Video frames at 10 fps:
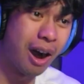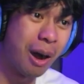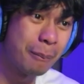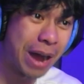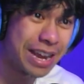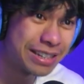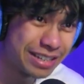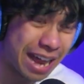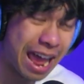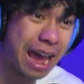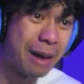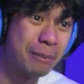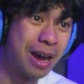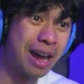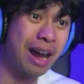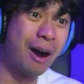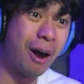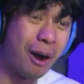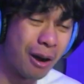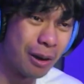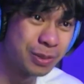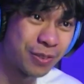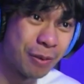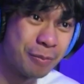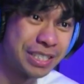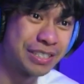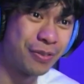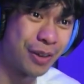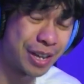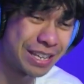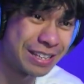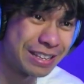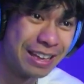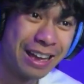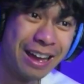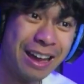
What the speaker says: on my damn arms from this fucking